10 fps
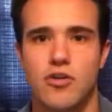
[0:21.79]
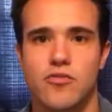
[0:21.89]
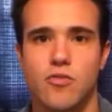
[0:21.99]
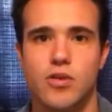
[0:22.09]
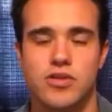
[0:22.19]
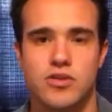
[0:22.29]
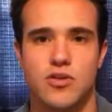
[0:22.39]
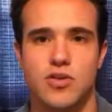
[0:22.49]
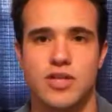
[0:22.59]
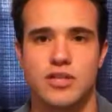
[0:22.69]
of what is
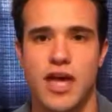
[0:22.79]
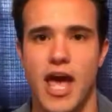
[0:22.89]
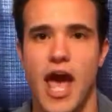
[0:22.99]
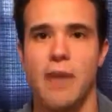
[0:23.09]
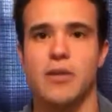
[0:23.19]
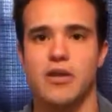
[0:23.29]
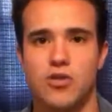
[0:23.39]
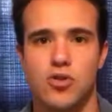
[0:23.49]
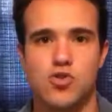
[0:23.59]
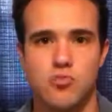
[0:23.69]
known as a habit
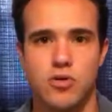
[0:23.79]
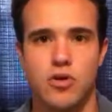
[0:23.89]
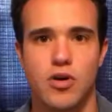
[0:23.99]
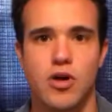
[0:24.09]
loop.